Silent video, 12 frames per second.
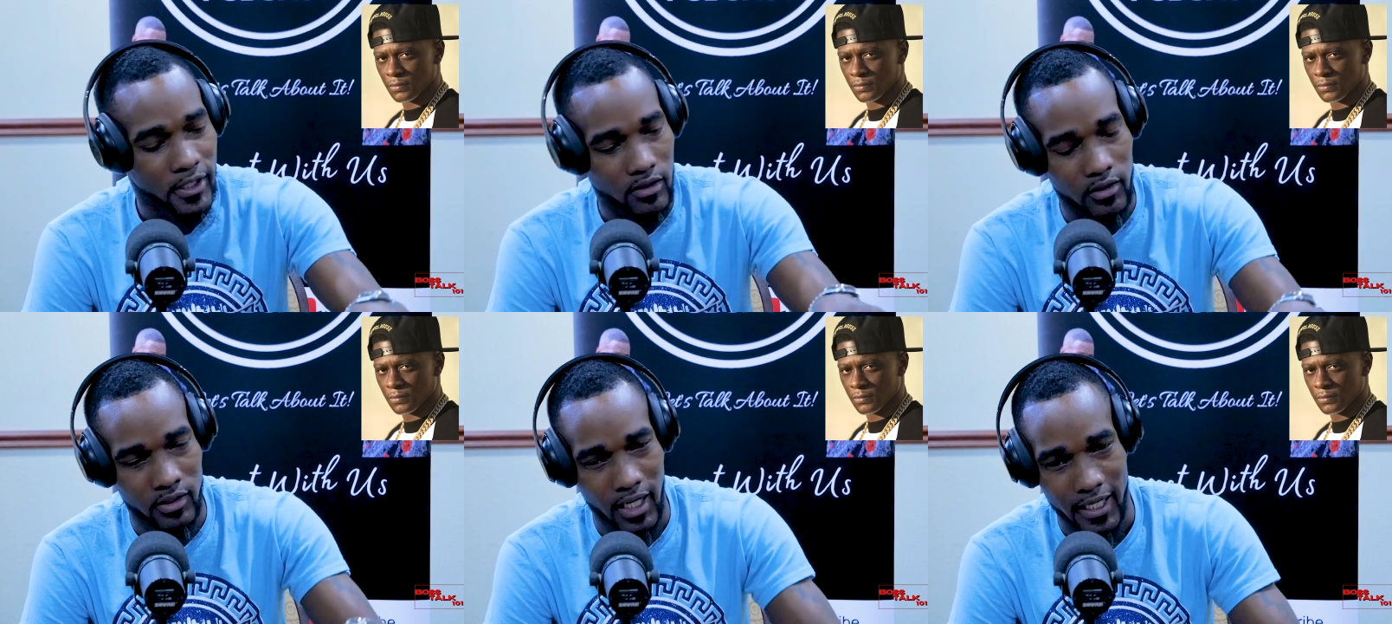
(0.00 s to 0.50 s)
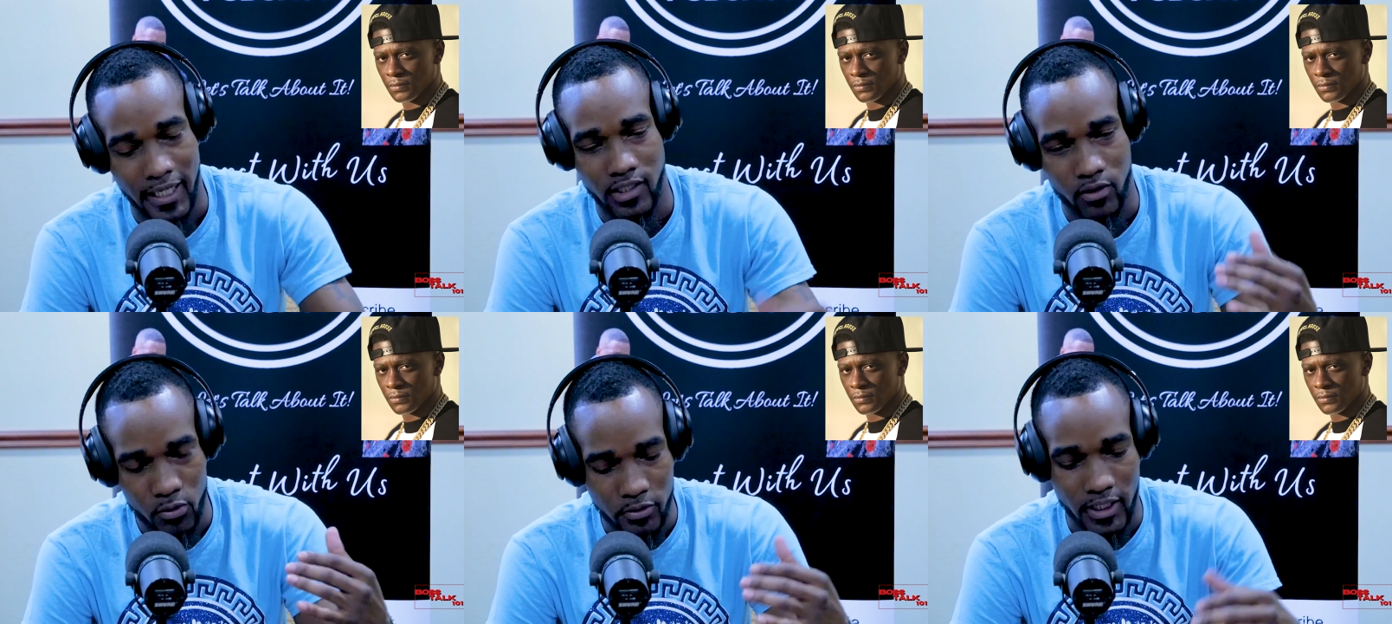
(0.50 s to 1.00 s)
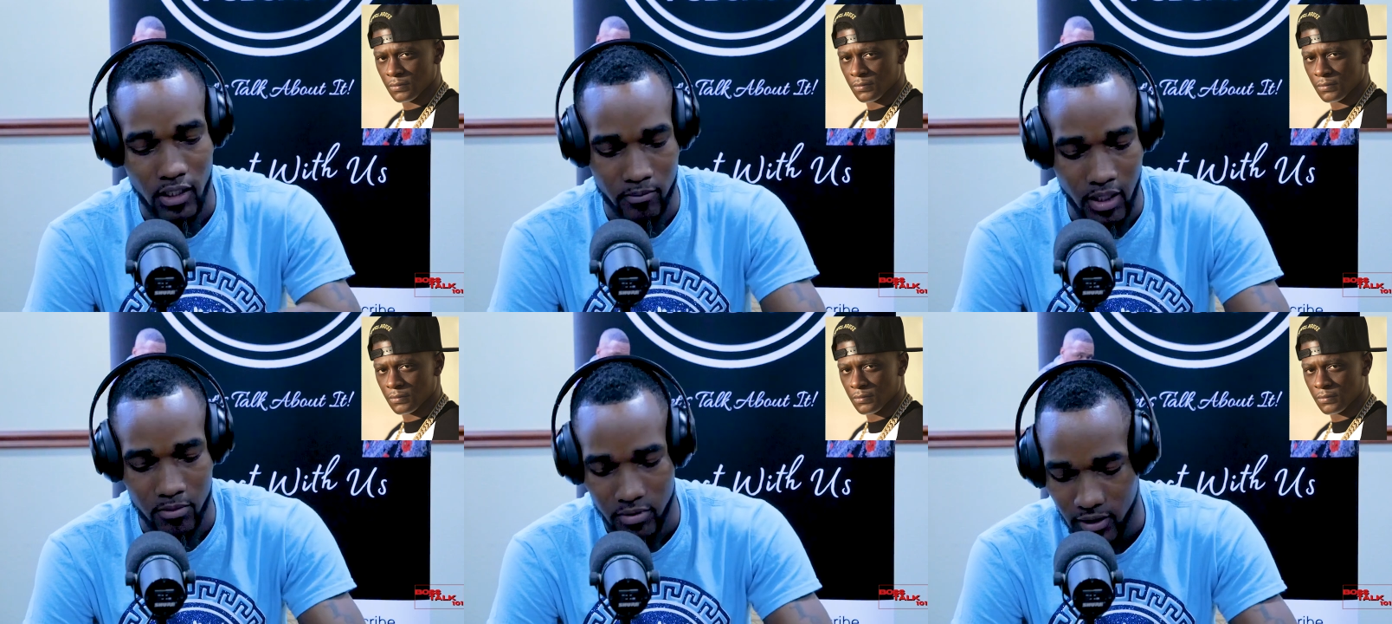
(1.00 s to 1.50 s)
Speaker 1: I know he looking like I know who you're
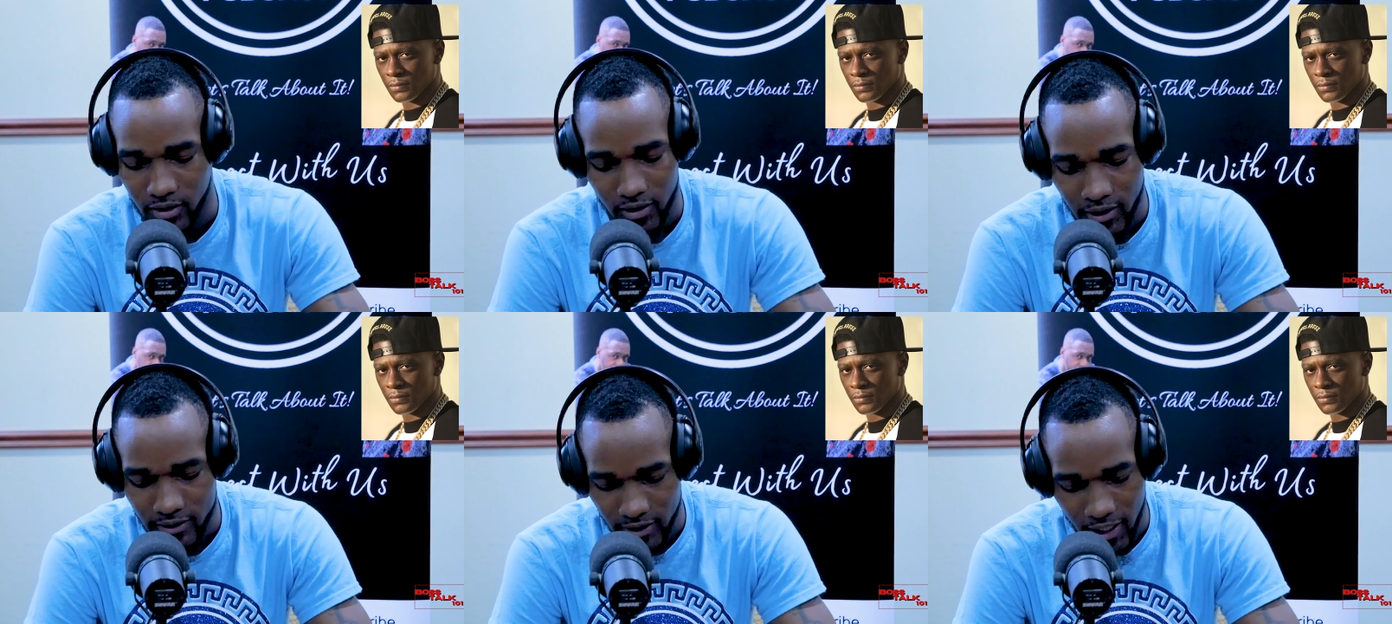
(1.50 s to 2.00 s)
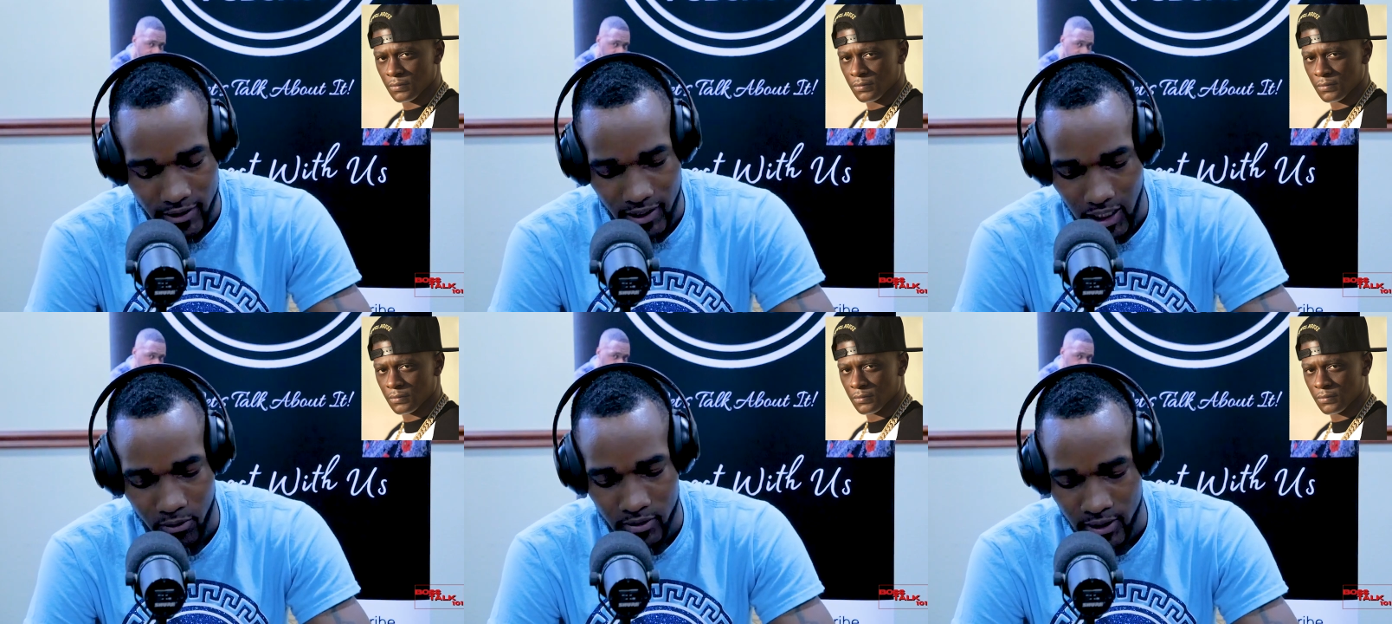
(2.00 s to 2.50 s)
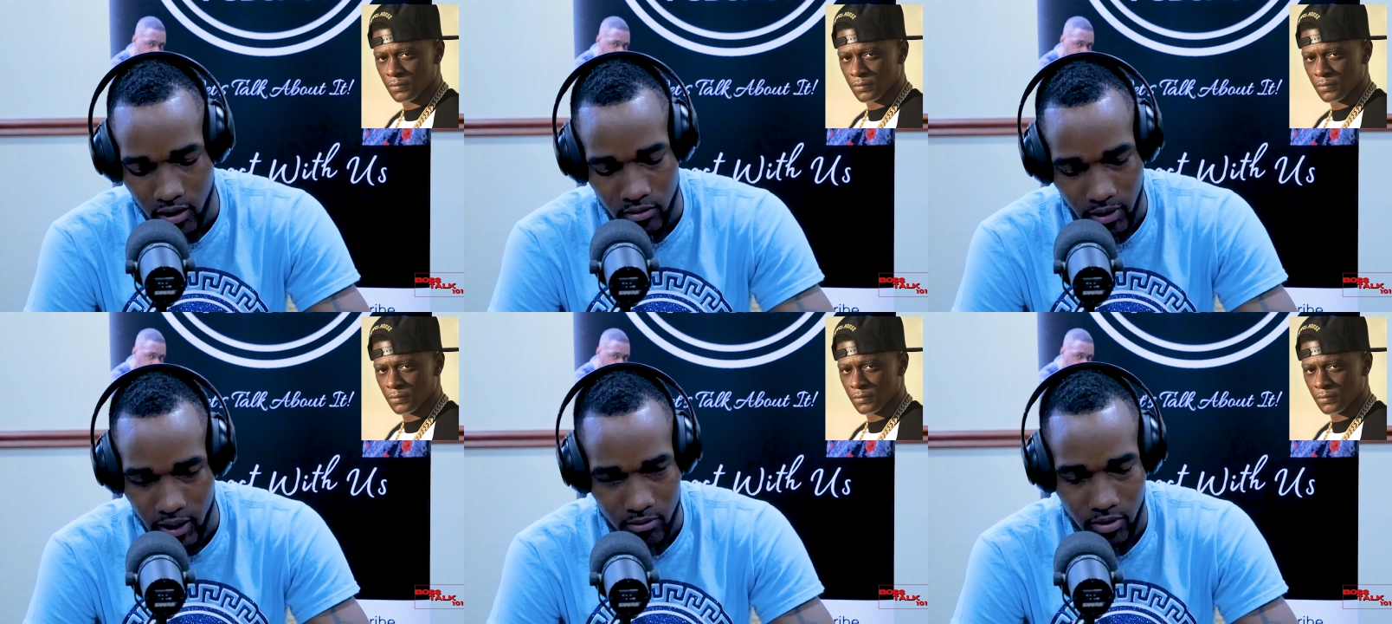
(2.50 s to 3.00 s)
talking about, but at the same time, I was
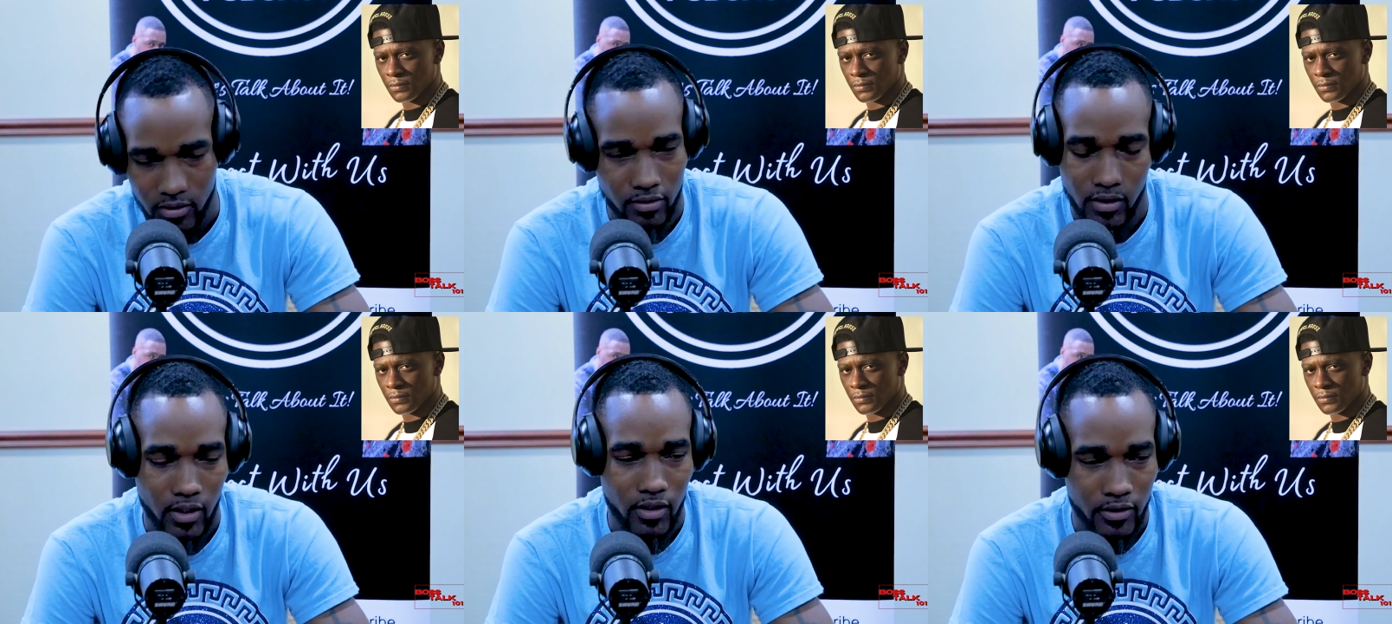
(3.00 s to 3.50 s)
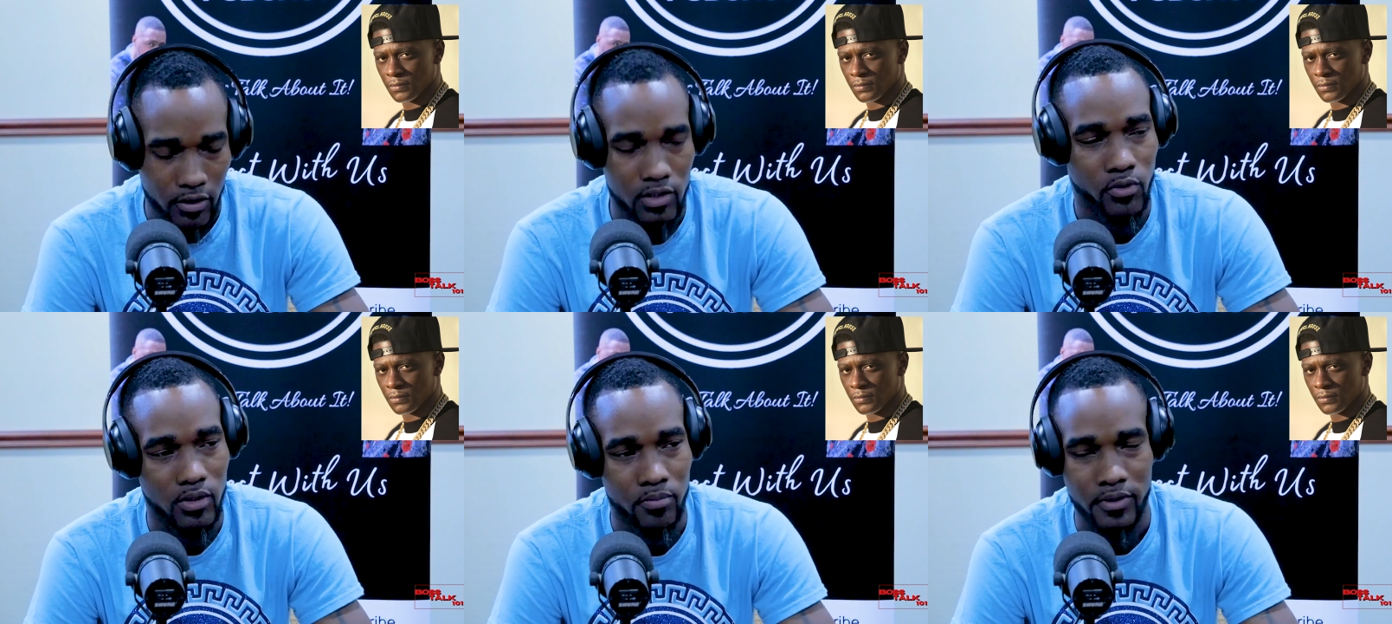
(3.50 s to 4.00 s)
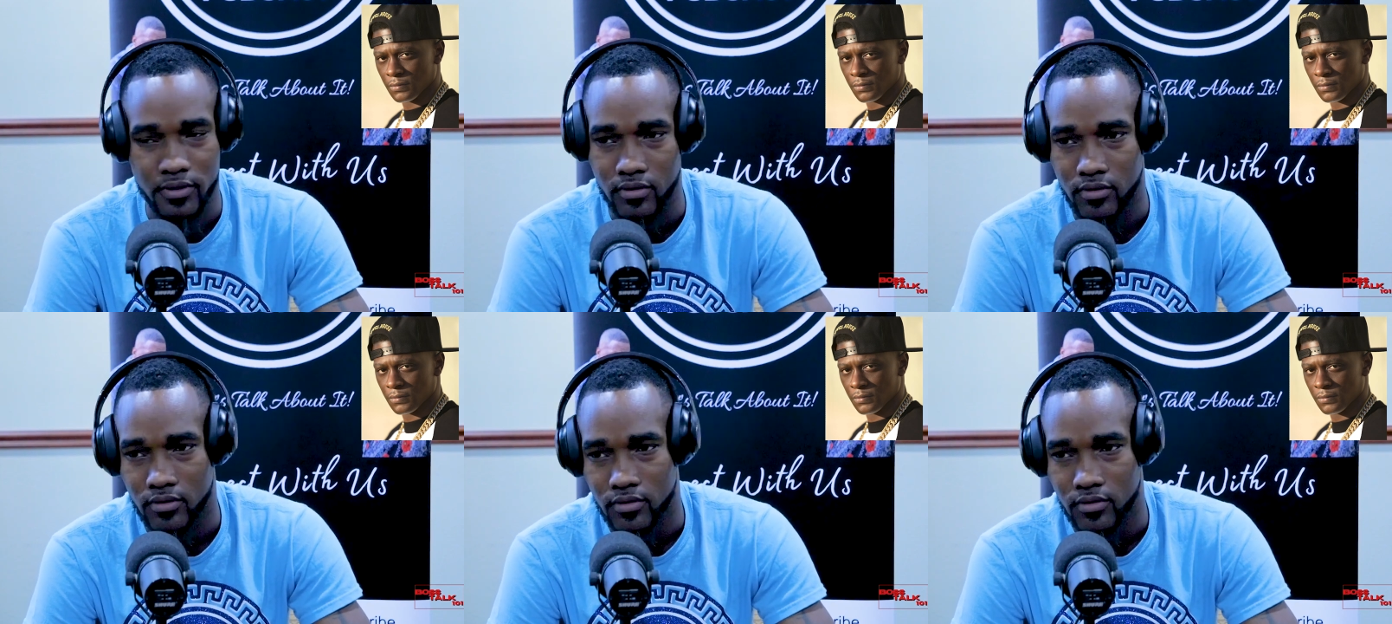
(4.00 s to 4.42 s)
telling "Hey, bro." Do you think he'd had the